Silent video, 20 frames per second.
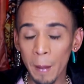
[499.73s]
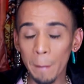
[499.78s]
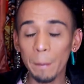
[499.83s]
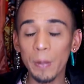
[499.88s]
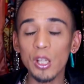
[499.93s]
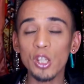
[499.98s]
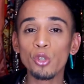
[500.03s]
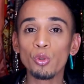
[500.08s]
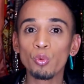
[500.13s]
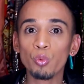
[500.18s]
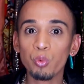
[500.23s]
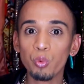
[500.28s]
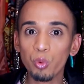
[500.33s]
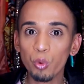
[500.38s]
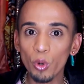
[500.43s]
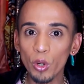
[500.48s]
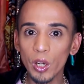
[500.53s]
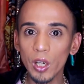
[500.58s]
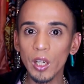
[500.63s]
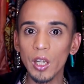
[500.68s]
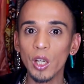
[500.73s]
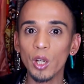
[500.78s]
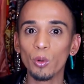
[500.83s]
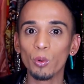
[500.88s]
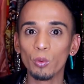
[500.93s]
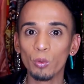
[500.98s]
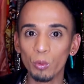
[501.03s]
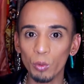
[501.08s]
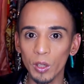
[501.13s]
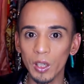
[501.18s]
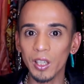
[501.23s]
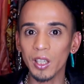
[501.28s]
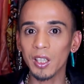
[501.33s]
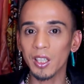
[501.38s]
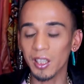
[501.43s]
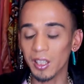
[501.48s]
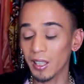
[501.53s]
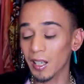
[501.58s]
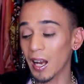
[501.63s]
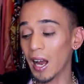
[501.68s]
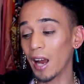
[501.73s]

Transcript: but it's really, really good.